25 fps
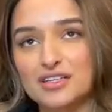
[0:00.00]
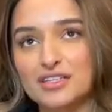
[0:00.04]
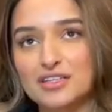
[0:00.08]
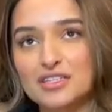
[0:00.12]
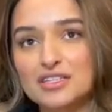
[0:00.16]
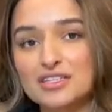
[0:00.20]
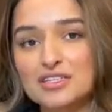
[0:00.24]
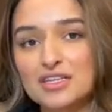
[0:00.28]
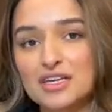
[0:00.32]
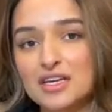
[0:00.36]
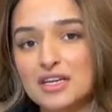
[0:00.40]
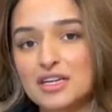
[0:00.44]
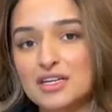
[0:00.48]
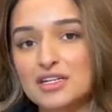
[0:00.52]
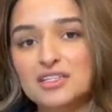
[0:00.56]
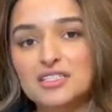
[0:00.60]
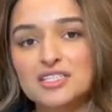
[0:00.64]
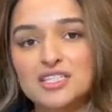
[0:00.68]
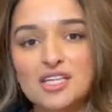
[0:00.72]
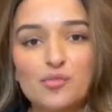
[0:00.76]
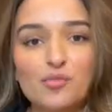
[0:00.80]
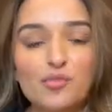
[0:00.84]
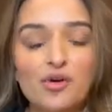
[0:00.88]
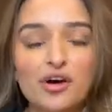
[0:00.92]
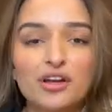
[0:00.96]
is
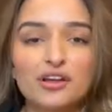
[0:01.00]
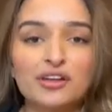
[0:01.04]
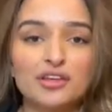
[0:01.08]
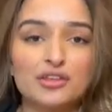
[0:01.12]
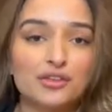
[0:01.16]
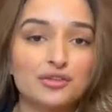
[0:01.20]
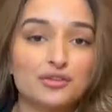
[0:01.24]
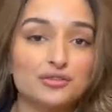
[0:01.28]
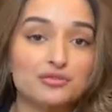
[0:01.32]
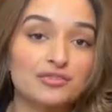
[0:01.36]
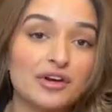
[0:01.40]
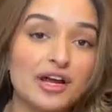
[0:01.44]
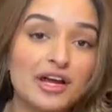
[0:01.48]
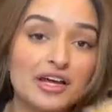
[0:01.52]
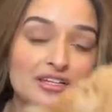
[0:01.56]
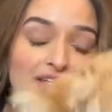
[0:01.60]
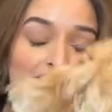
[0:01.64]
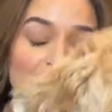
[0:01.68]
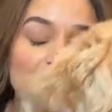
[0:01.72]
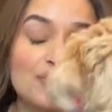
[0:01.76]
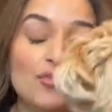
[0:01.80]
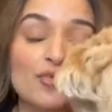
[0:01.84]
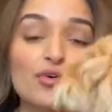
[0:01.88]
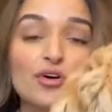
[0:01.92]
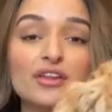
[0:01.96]
somewhat either
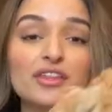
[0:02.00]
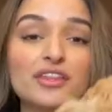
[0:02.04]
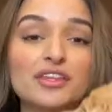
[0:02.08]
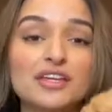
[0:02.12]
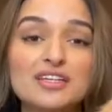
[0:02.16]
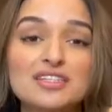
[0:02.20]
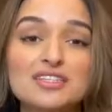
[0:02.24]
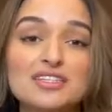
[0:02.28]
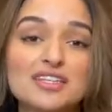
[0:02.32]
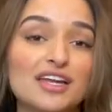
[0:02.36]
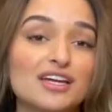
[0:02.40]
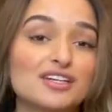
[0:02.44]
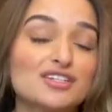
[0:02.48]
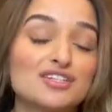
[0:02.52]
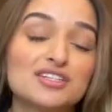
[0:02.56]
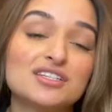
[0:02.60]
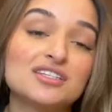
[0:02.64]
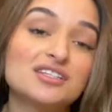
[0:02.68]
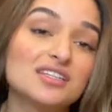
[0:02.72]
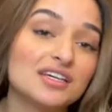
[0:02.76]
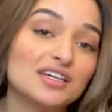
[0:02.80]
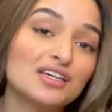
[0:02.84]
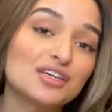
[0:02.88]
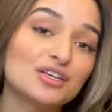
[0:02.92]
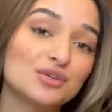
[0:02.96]
random or things that I just
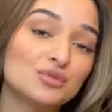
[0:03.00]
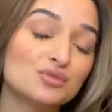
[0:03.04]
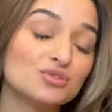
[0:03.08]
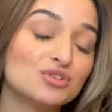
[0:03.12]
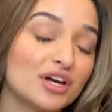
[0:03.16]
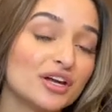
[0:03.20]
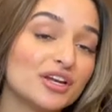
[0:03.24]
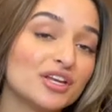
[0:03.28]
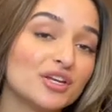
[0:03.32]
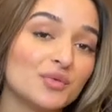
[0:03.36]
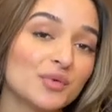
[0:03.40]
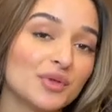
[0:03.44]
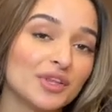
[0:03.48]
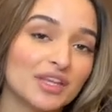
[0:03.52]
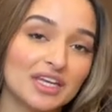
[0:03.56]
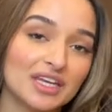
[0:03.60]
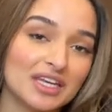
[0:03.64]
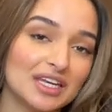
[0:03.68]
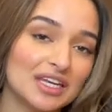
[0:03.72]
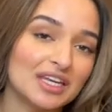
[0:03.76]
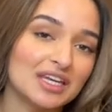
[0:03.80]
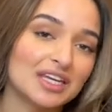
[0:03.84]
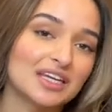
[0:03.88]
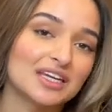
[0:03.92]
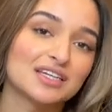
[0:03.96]
think you genuinely
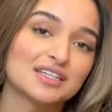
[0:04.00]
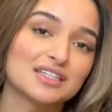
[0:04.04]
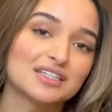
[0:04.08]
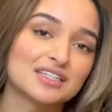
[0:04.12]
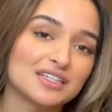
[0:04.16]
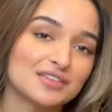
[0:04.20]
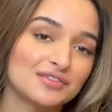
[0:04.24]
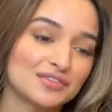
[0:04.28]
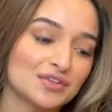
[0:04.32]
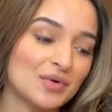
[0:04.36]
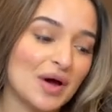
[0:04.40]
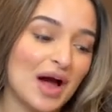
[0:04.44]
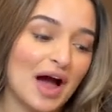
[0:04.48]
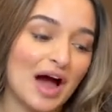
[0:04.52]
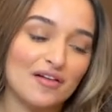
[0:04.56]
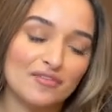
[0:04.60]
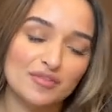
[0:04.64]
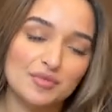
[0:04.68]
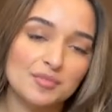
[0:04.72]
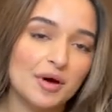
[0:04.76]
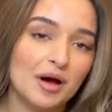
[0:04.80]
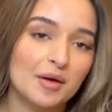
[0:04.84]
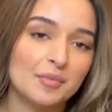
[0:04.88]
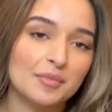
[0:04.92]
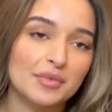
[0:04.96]
need if you have a
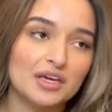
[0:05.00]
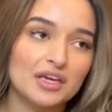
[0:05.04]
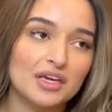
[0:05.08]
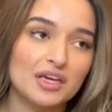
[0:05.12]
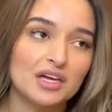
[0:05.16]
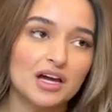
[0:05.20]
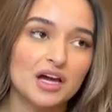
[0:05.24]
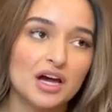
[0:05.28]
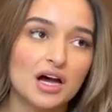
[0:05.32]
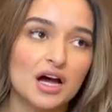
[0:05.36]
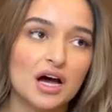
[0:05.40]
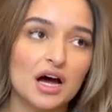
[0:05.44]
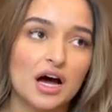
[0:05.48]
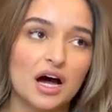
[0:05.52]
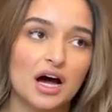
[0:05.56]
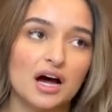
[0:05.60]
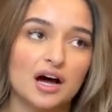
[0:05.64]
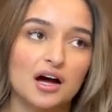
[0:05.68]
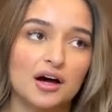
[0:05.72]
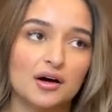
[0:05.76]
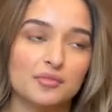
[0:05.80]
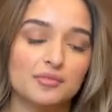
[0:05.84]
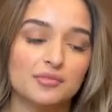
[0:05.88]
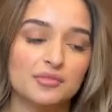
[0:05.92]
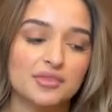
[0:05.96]
puppy.
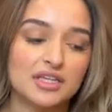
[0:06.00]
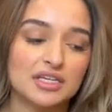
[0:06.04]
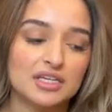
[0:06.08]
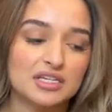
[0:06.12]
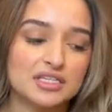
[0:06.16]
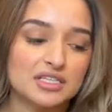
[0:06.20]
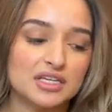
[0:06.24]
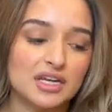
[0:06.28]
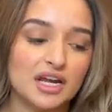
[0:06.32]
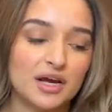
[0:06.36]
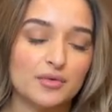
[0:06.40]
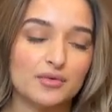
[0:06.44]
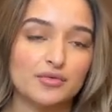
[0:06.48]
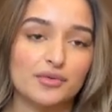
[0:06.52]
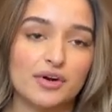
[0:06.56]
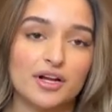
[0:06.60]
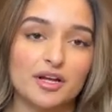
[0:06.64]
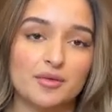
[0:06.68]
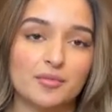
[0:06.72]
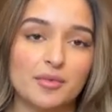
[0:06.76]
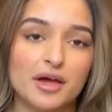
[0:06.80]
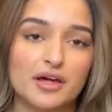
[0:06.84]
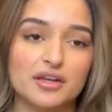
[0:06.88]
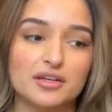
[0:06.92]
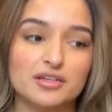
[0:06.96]
Um, things that I would
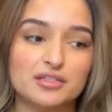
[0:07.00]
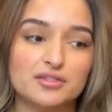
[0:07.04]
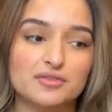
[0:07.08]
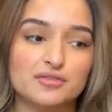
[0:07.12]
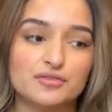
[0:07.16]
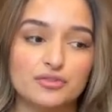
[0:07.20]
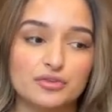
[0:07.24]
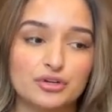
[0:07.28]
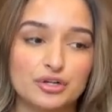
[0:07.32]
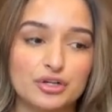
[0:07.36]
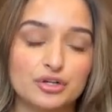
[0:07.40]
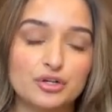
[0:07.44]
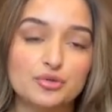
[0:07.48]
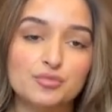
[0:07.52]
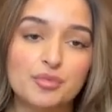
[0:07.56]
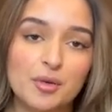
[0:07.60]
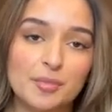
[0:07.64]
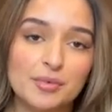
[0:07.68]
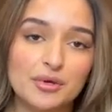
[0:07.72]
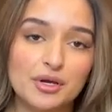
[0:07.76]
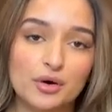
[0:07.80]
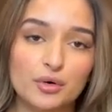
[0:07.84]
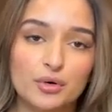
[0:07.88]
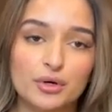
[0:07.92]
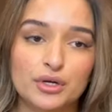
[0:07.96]
recommend for new
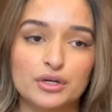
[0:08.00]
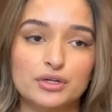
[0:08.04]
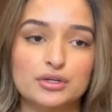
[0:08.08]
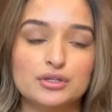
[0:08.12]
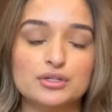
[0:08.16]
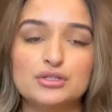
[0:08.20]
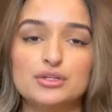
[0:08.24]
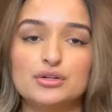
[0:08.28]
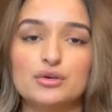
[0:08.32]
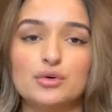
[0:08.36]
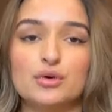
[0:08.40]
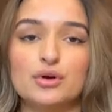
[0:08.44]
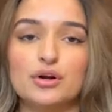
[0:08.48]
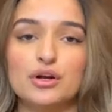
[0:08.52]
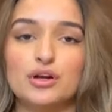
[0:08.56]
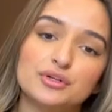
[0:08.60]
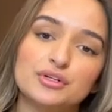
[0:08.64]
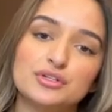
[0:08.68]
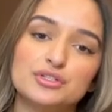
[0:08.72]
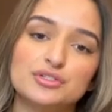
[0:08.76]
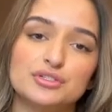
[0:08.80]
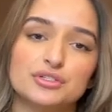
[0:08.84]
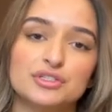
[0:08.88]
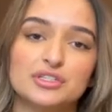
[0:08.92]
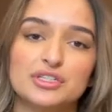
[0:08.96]
puppy owners or,
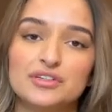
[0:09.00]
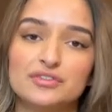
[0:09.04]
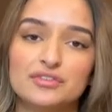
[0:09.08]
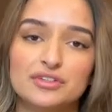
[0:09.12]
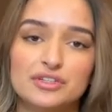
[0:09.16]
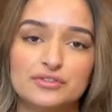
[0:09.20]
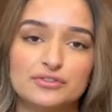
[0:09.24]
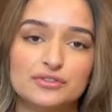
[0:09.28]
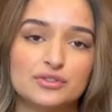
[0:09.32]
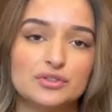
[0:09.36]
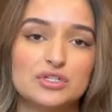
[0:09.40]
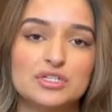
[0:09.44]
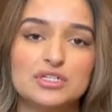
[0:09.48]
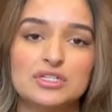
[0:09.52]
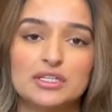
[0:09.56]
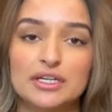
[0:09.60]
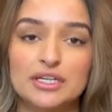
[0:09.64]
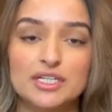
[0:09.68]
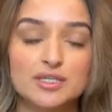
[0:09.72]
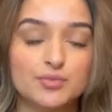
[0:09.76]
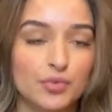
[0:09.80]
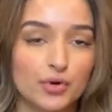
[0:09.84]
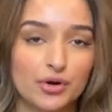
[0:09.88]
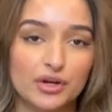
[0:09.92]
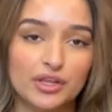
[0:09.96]
owners or even if you just like
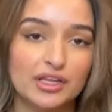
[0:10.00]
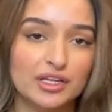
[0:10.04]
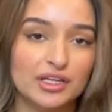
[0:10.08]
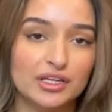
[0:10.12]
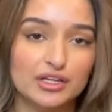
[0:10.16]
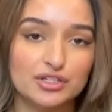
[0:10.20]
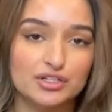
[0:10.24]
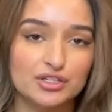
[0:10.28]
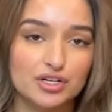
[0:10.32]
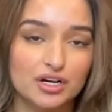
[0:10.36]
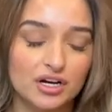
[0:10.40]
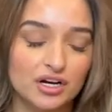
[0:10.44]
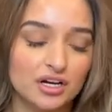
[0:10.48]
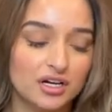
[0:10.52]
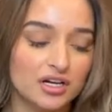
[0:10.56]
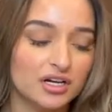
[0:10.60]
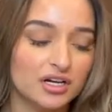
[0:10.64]
spoiling your dog.